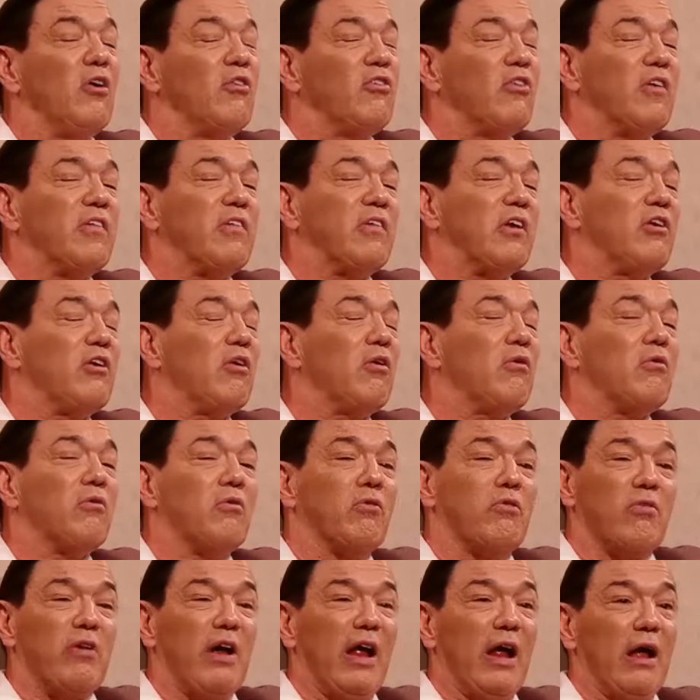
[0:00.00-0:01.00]
She said, "Oh,
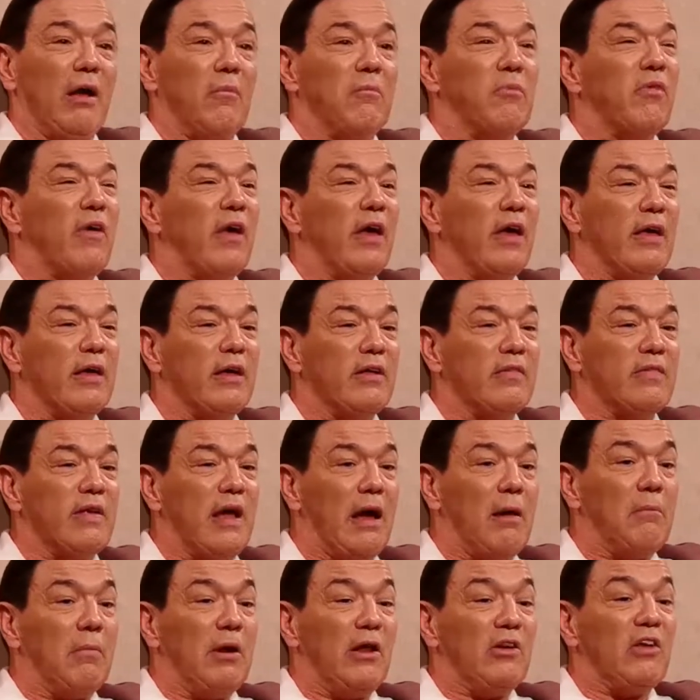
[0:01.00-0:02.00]
Graham, take a
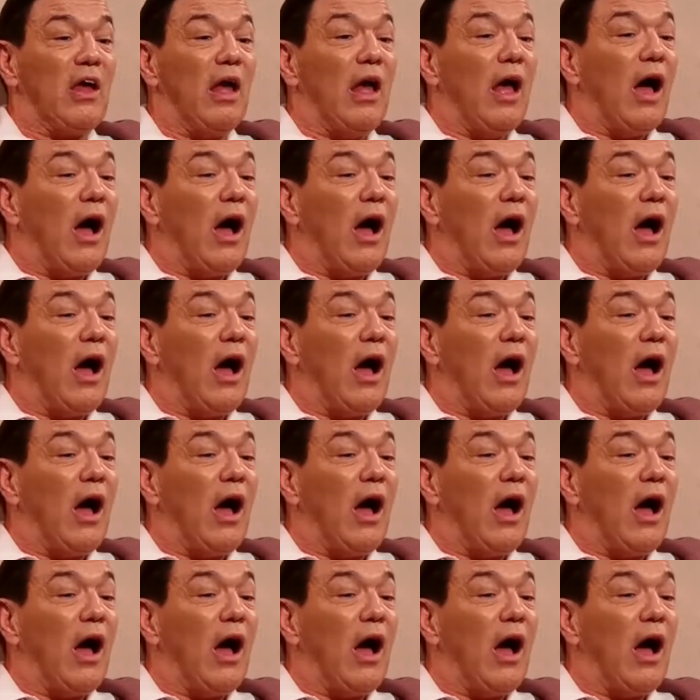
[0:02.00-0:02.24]
tablet."